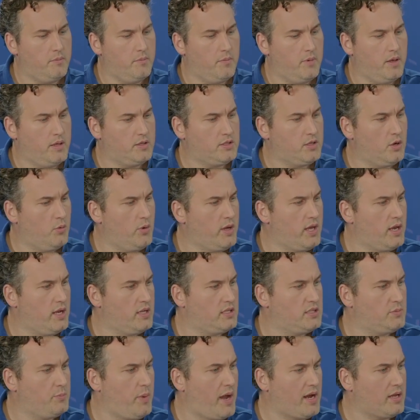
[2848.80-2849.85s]
so we can
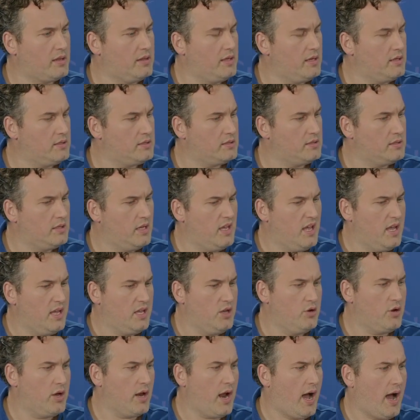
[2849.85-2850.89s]
inspect this.
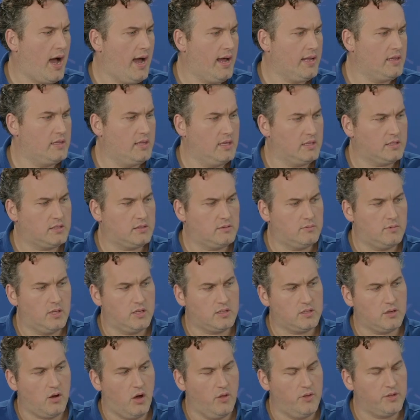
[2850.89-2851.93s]
You could hide
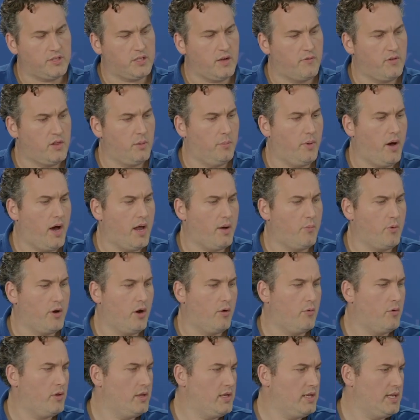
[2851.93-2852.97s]
all the stuff at the bottom. We
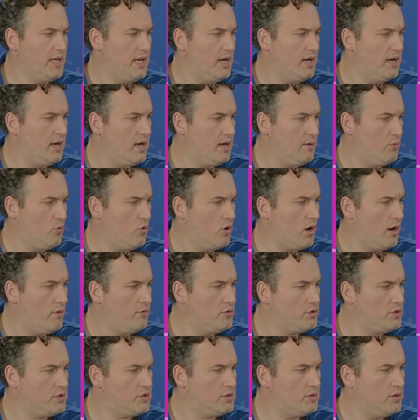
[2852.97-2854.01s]
don't really need it anymore.
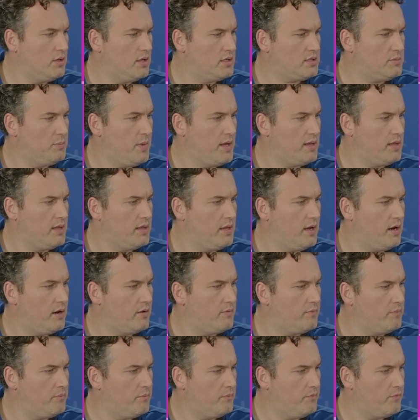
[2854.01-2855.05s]
It's mainly
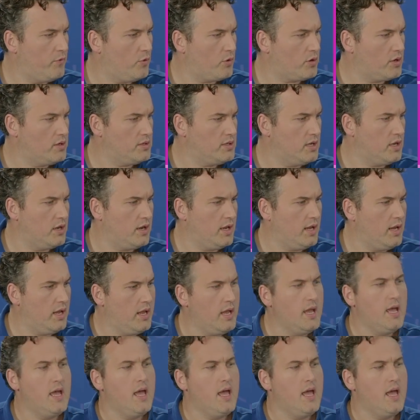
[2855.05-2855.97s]
there for contiguity.